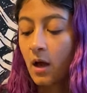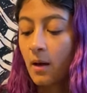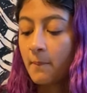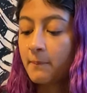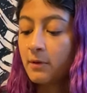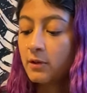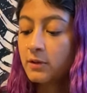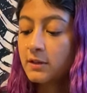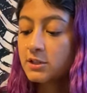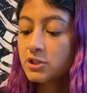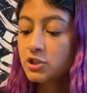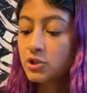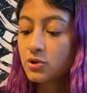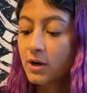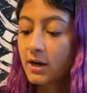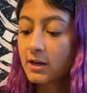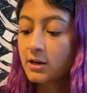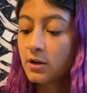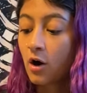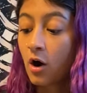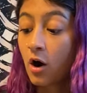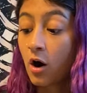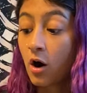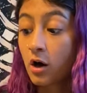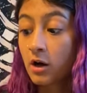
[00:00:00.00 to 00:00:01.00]
Millie tried
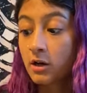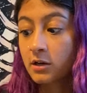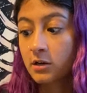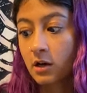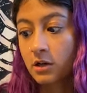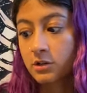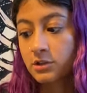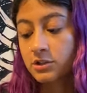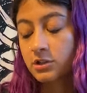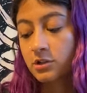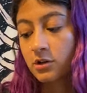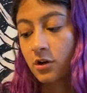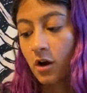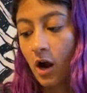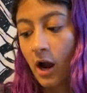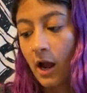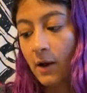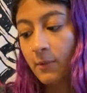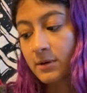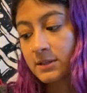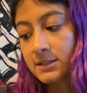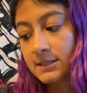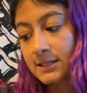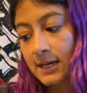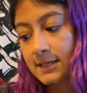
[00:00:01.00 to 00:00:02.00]
hard not to
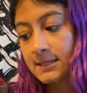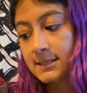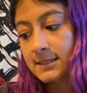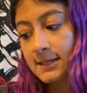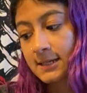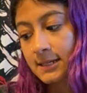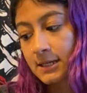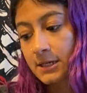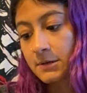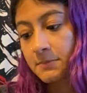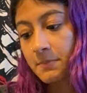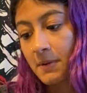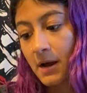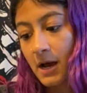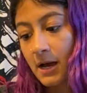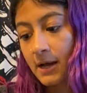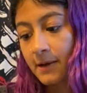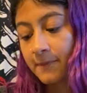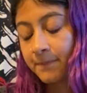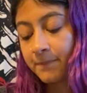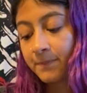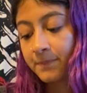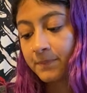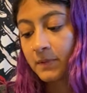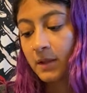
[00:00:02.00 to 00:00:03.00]
cry when Dad said
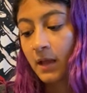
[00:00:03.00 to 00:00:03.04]
goodbye.